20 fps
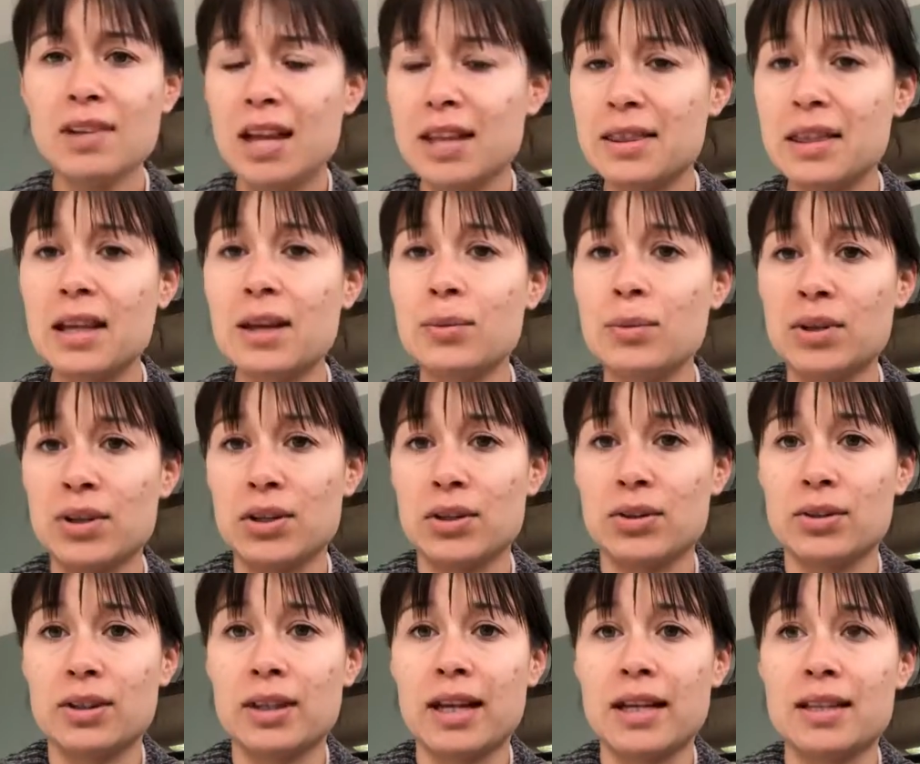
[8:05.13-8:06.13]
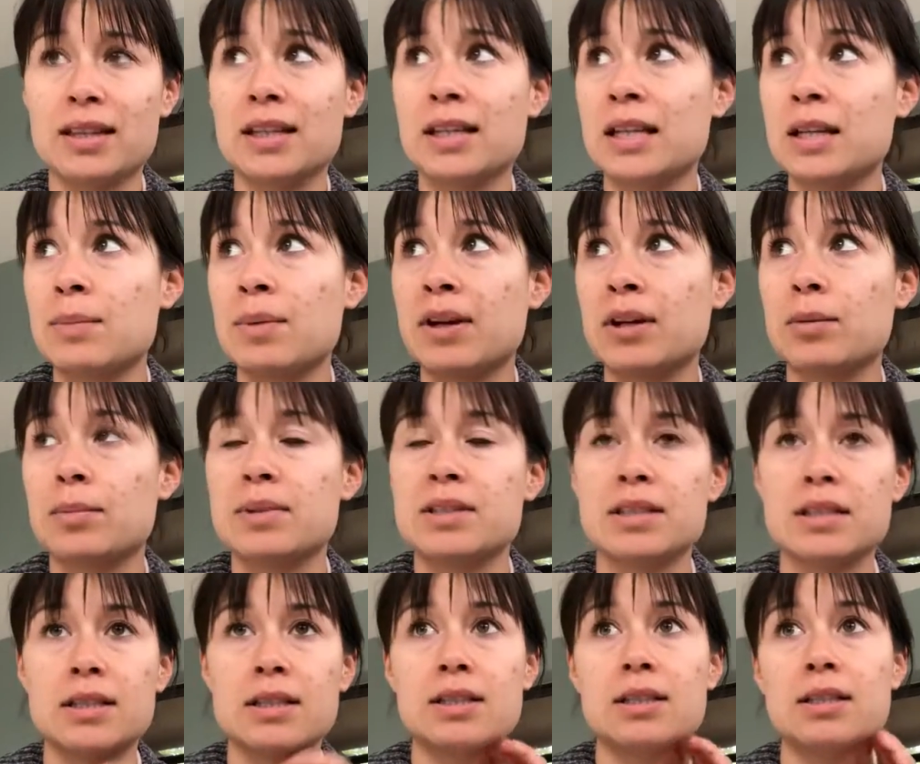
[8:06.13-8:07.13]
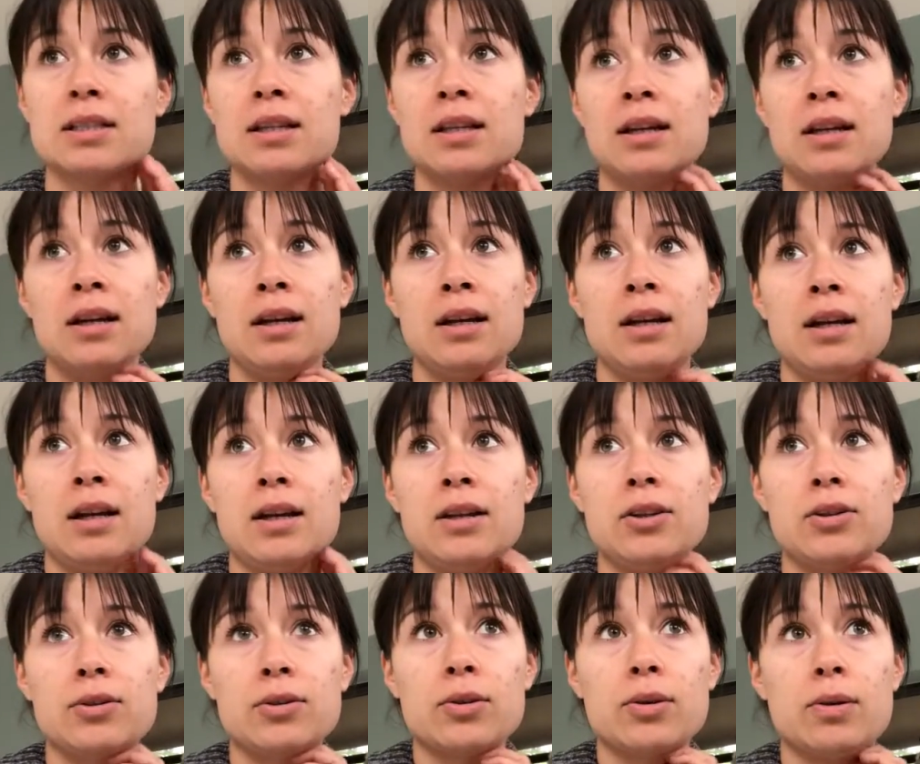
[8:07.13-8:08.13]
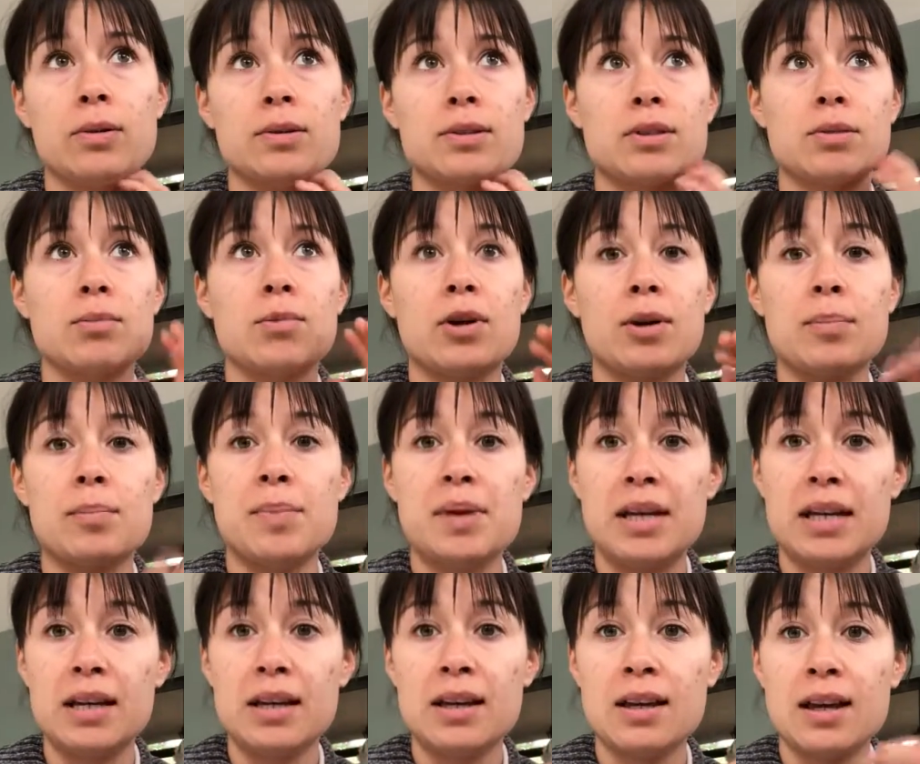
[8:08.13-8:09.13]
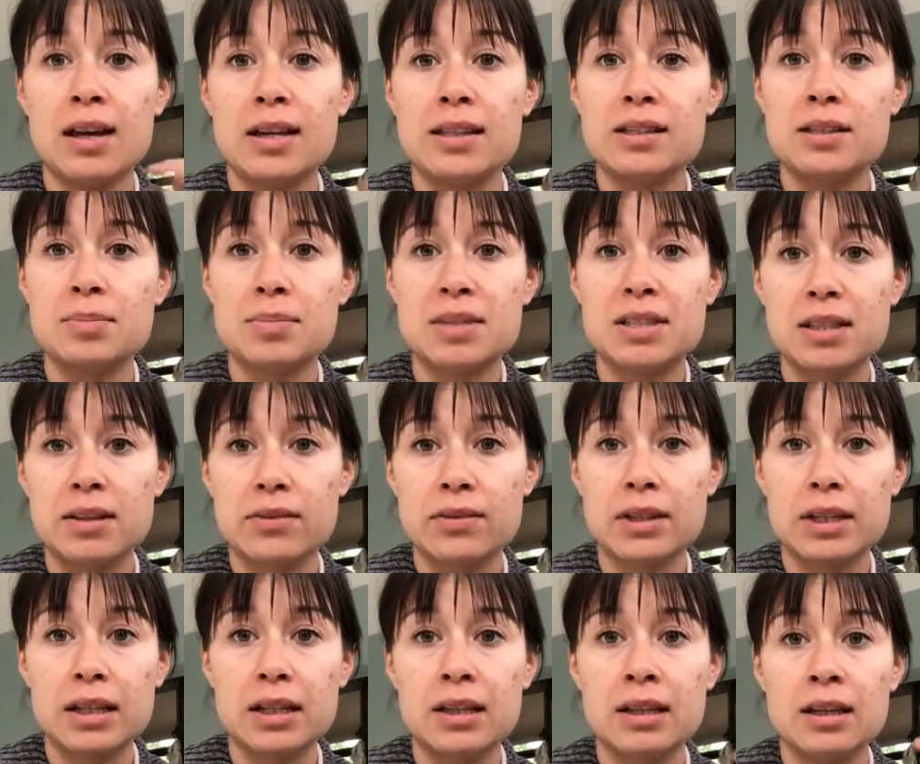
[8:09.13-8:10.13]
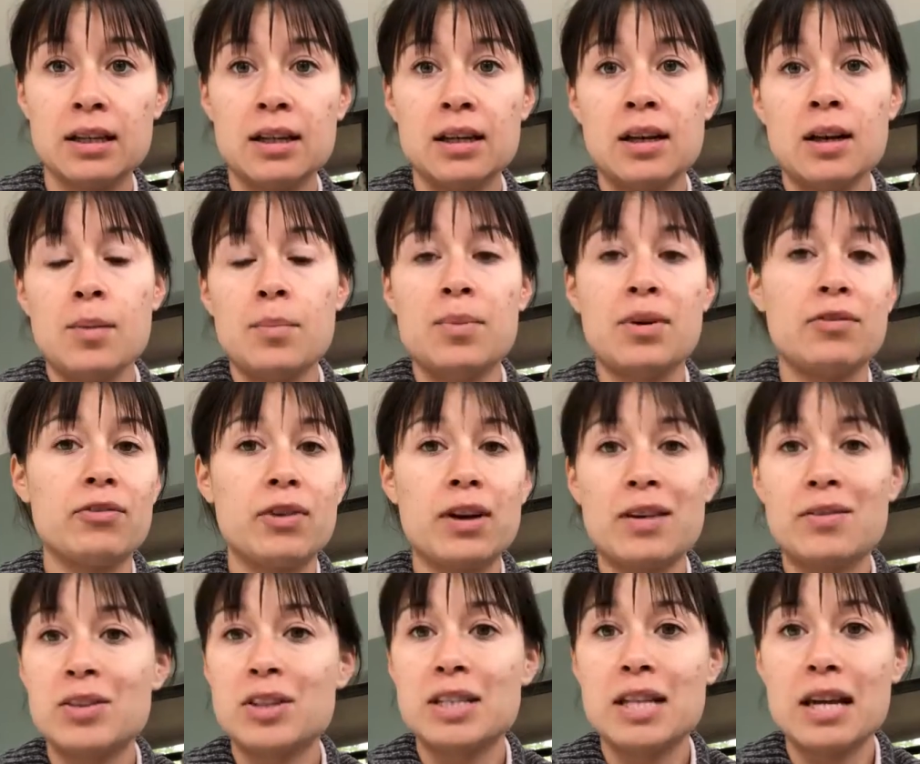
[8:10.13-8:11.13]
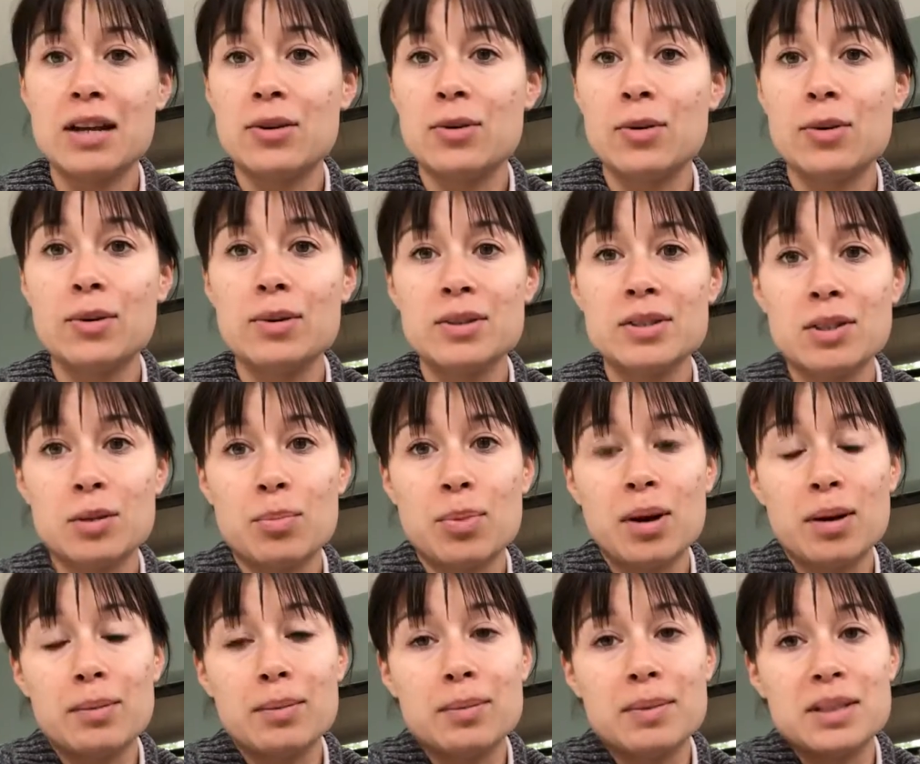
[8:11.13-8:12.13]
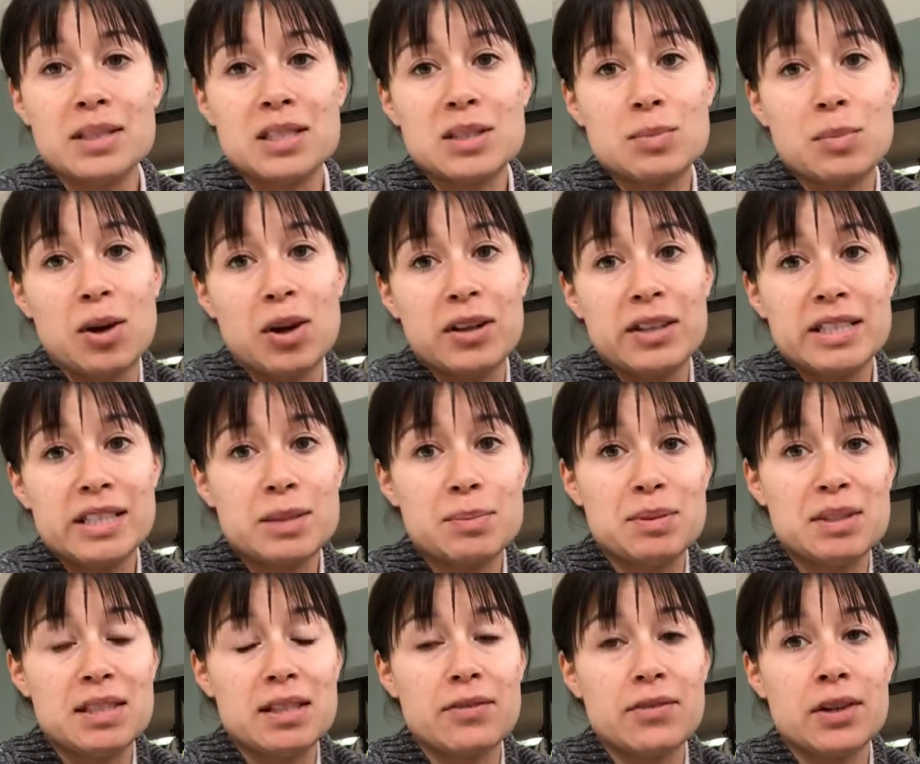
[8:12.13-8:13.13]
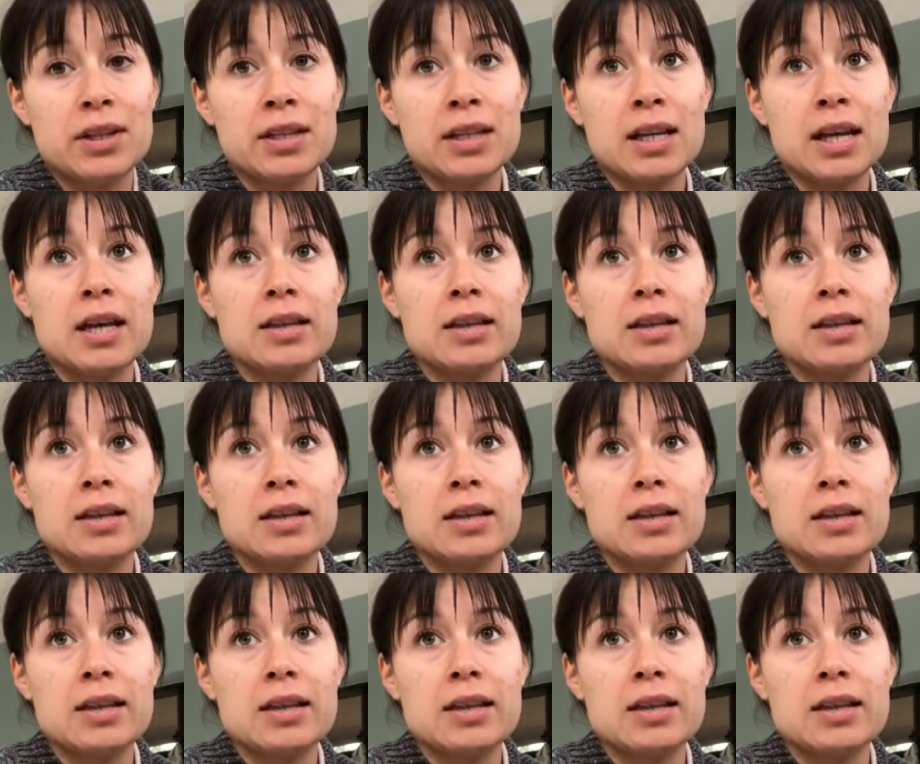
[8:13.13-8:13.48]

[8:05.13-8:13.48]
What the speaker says: I think when you're like thinking about your business, your goals are more big and specific, but for everyday goals, they're probably small and specific.